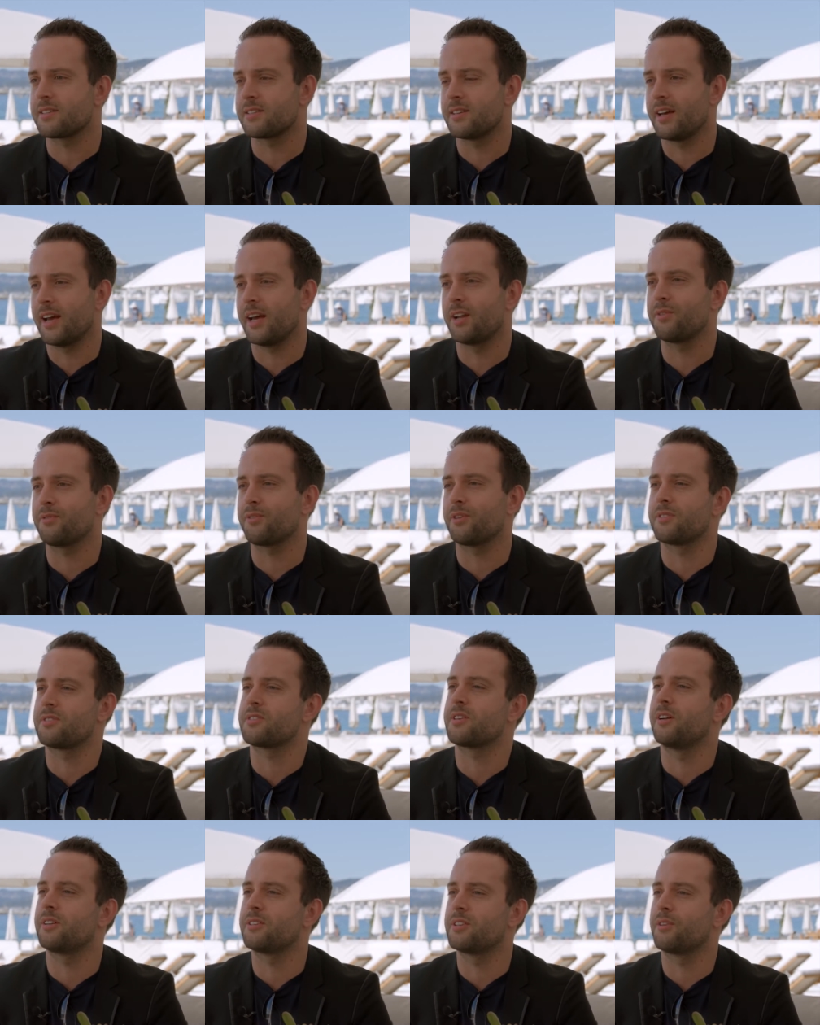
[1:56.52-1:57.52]
the head of
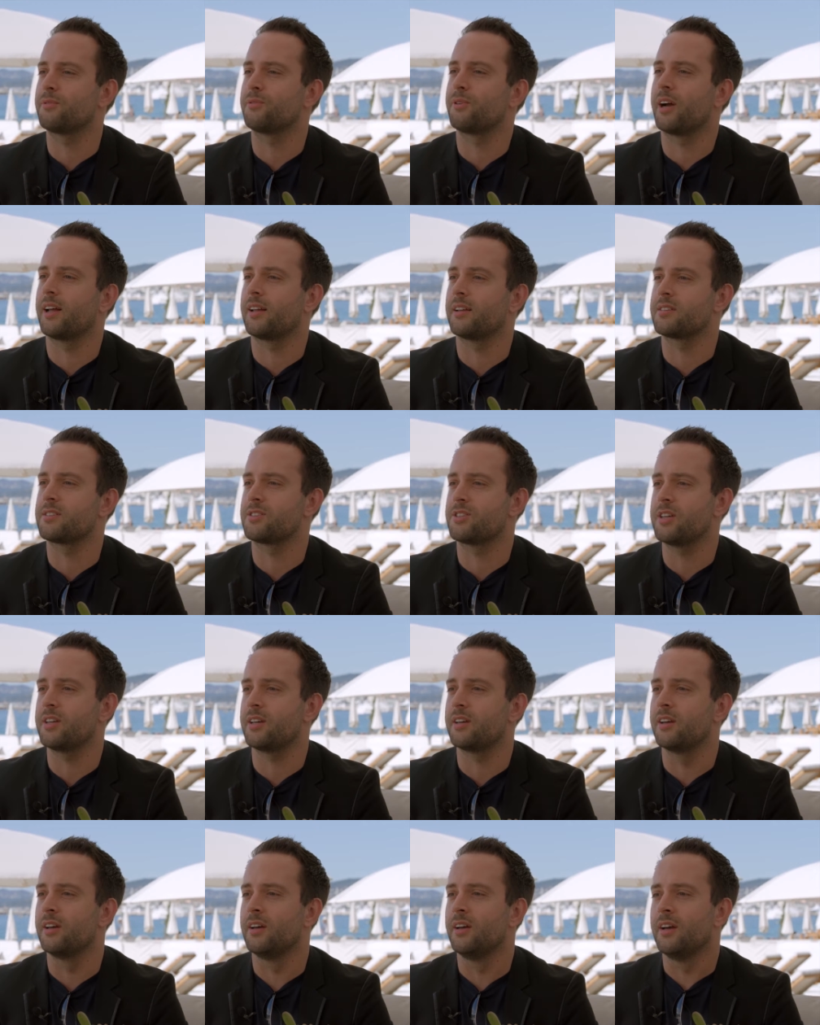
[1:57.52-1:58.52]
consulting for
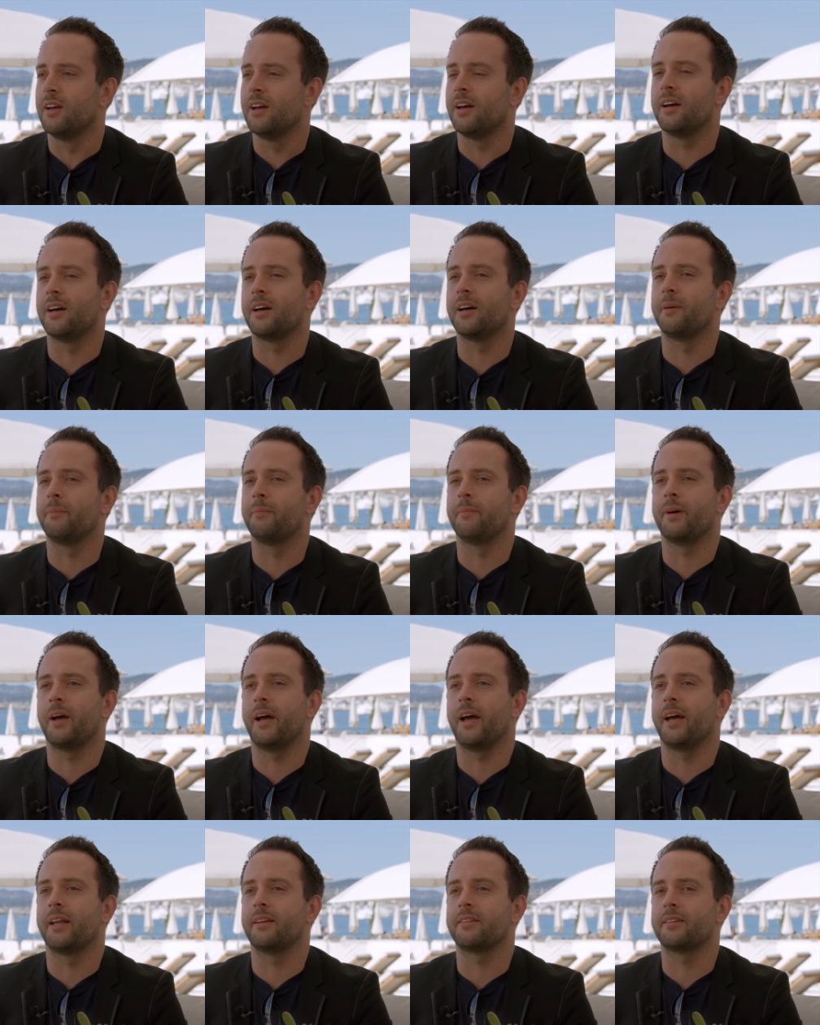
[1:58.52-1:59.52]
LSG.
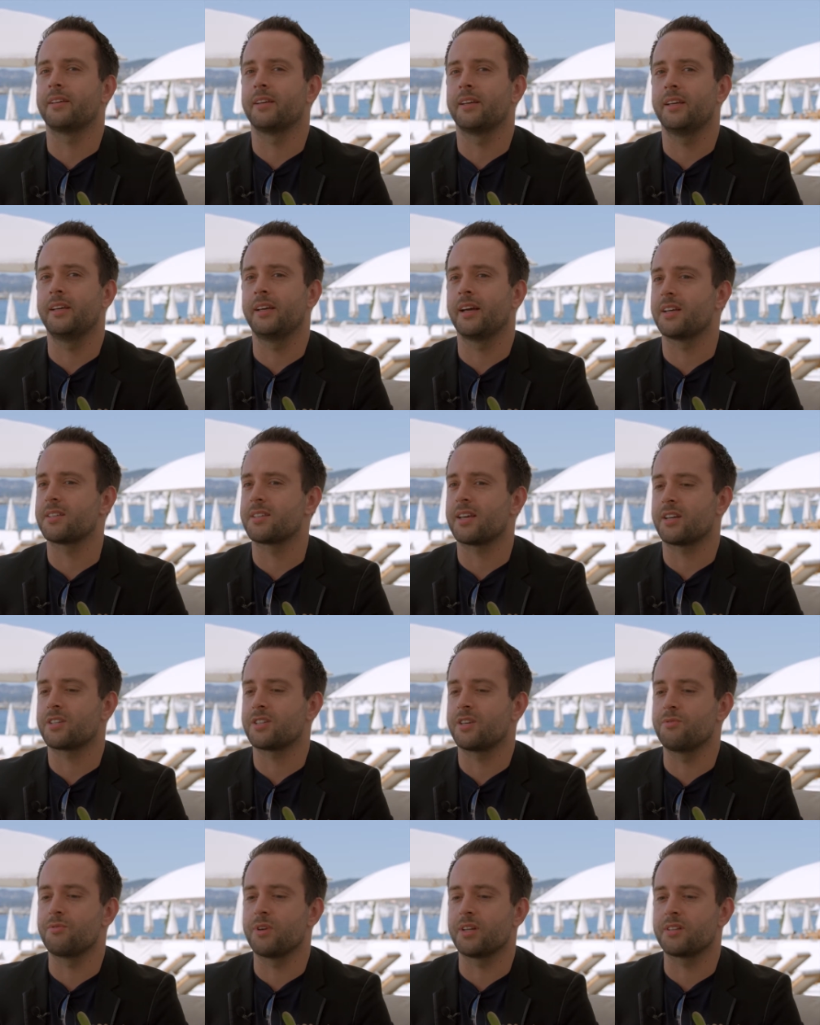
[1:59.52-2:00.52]
And he has
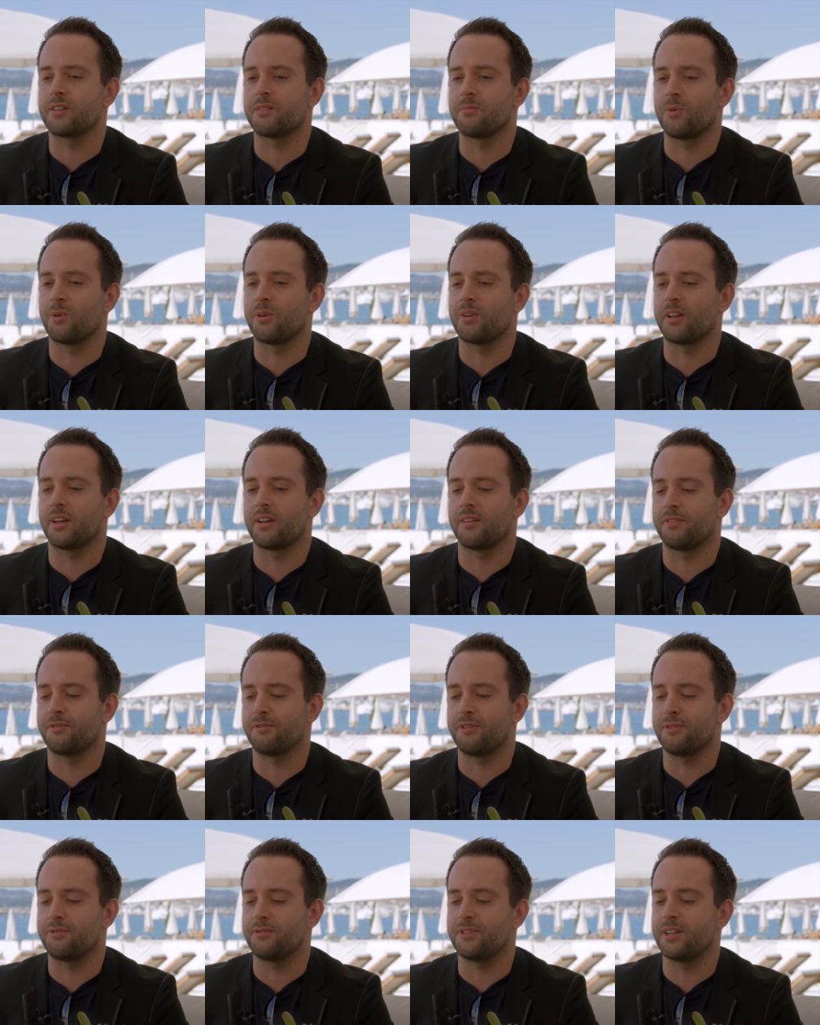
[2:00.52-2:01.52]
actually written more than
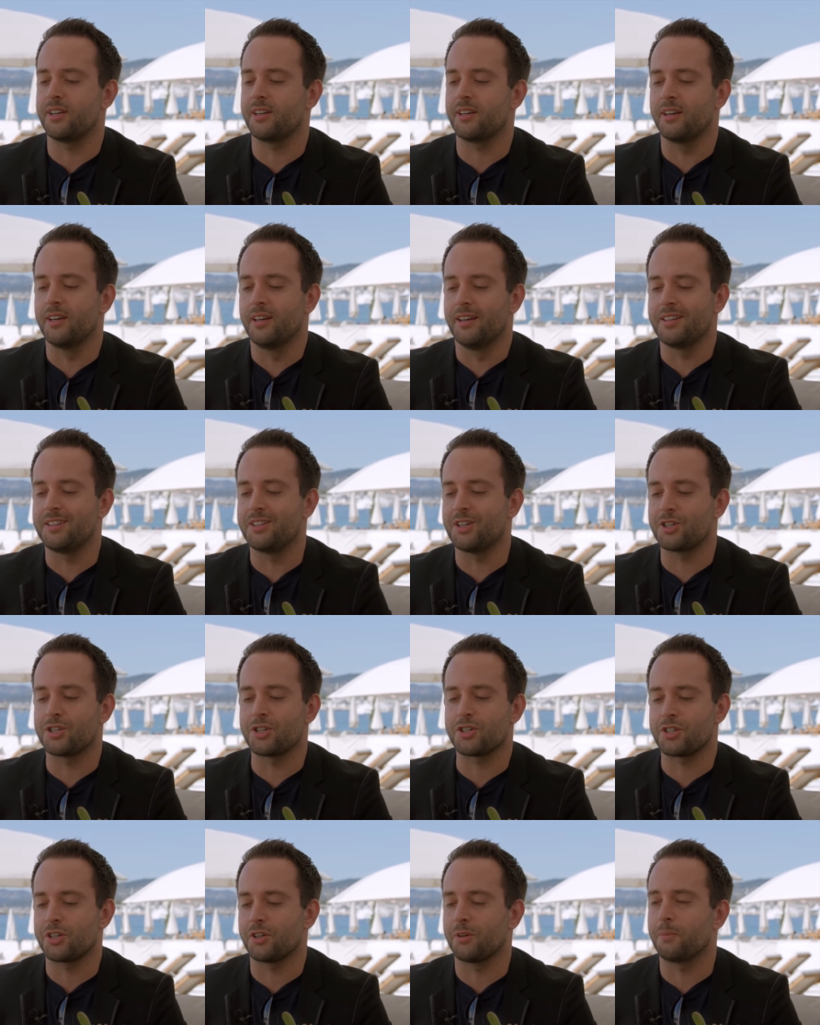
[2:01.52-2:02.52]
50 digital